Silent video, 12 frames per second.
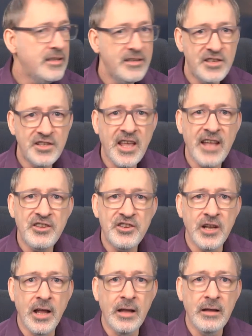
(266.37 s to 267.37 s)

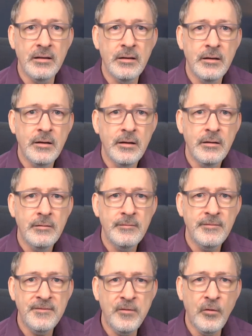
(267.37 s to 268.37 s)
scheduler
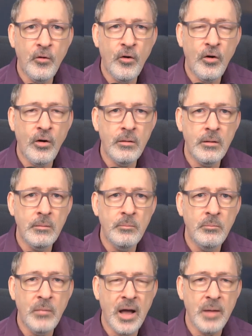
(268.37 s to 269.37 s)
for
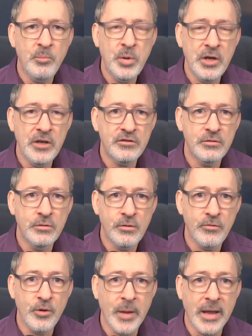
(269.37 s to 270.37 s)
my personal
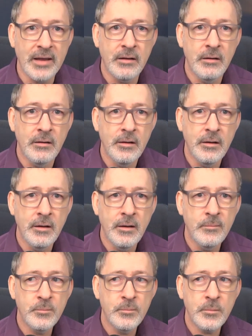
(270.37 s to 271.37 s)
grooming,
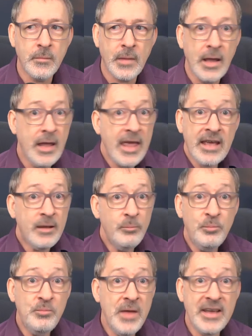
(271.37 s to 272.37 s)
it
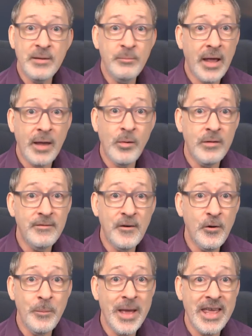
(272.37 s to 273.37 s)
can make one
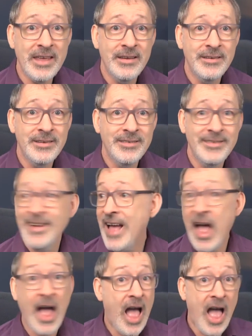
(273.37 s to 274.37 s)
for me.
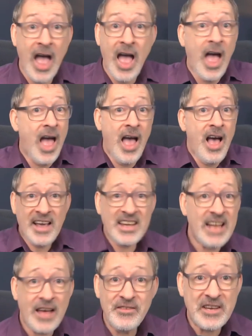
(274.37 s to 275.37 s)
I can
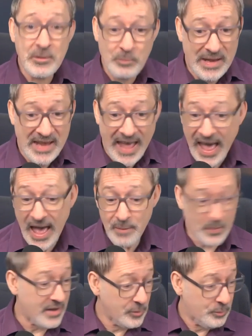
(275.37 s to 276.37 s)
have a complete
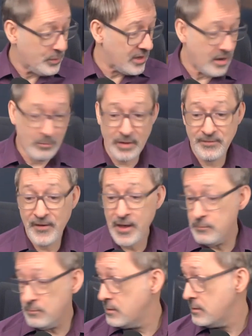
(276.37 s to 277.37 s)
app. I could put it on my
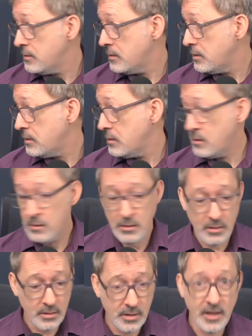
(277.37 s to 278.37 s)
phone.
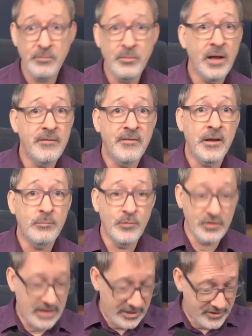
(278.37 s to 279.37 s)
If my phone
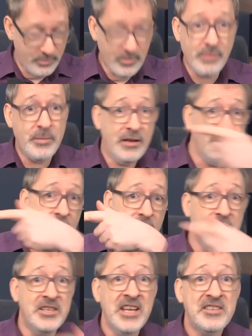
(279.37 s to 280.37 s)
was actually with me and not on
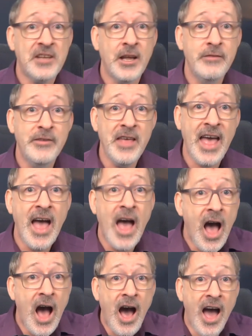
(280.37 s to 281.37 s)
the desk over there,
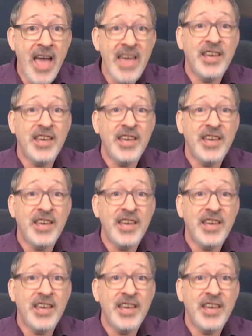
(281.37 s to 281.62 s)
I